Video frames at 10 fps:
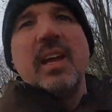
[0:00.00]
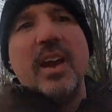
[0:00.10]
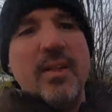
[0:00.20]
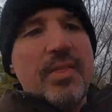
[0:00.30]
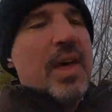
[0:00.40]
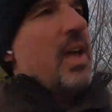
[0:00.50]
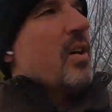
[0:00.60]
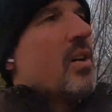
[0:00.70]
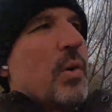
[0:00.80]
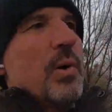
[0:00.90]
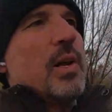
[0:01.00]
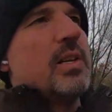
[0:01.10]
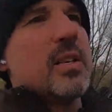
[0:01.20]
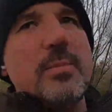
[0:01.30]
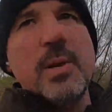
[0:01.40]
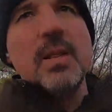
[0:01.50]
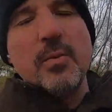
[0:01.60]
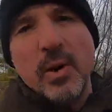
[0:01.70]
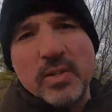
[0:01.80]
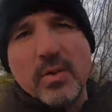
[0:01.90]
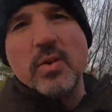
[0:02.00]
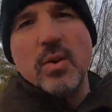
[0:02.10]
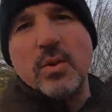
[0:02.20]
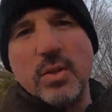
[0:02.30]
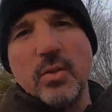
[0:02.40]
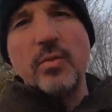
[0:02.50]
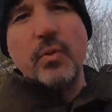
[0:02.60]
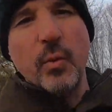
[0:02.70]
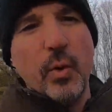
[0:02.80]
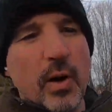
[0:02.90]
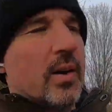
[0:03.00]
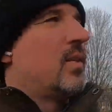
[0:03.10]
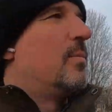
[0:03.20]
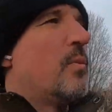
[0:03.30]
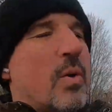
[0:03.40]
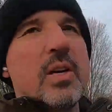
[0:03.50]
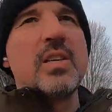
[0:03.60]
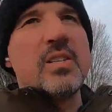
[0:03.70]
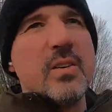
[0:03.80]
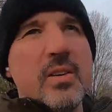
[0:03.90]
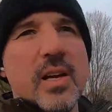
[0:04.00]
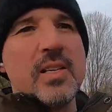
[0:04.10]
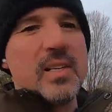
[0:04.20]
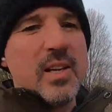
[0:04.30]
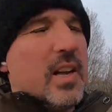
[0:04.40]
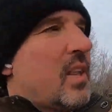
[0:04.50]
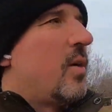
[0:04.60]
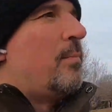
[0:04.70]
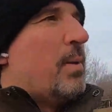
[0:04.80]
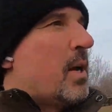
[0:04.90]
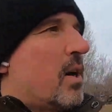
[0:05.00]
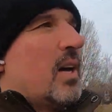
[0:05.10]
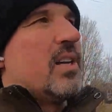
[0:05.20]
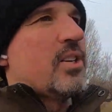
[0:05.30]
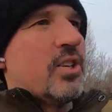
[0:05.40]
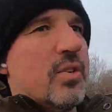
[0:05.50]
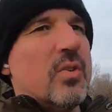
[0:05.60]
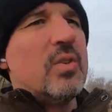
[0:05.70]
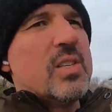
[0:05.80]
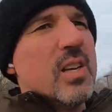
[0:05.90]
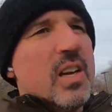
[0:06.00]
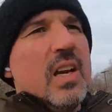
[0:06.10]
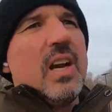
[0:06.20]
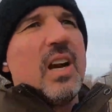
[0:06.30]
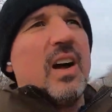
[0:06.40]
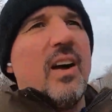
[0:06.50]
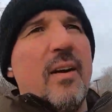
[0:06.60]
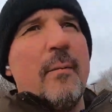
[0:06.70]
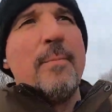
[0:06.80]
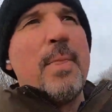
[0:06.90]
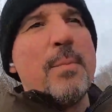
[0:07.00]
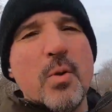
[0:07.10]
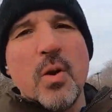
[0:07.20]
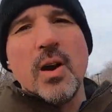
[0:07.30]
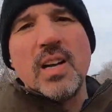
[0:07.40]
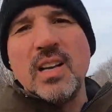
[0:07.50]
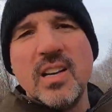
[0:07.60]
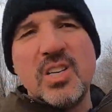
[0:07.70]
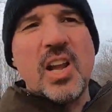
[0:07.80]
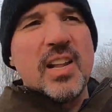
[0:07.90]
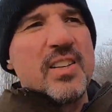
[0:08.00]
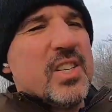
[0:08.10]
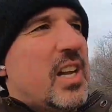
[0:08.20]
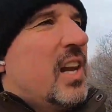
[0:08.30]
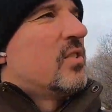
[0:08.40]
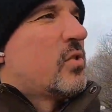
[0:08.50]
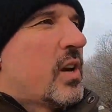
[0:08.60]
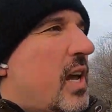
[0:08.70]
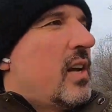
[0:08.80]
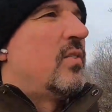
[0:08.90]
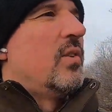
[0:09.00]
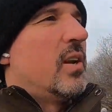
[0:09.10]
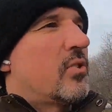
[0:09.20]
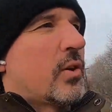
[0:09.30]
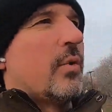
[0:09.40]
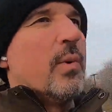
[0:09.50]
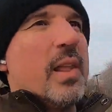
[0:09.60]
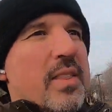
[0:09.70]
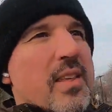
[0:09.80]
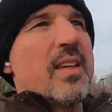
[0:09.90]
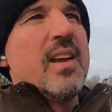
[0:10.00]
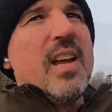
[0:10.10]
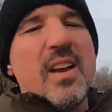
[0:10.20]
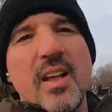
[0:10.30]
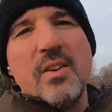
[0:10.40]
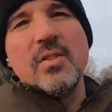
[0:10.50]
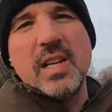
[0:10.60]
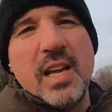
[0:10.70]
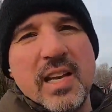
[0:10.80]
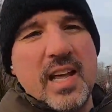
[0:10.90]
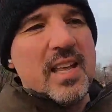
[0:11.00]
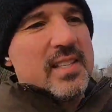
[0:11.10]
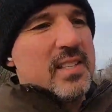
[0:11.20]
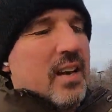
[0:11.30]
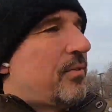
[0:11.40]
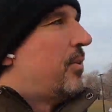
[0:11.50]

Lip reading: Now, they are going to be the ones you go to for the more serious, the bigger issues, the more challenging, intricate ones, not your day-to-day stuff.